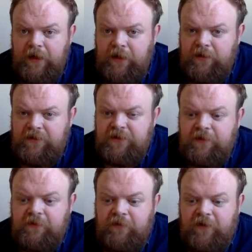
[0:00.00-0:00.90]
He looked at
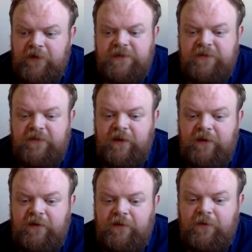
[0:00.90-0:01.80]
the Gryphon as if
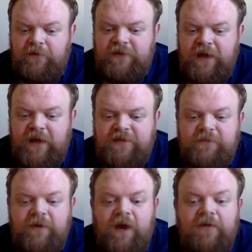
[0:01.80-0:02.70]
he thought it had
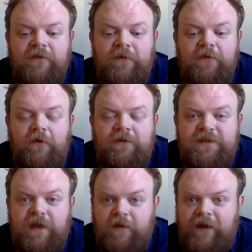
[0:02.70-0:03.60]
some kind of
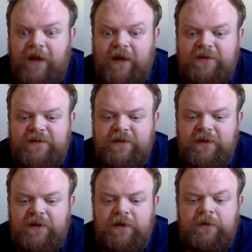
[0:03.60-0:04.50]
authority over Alice.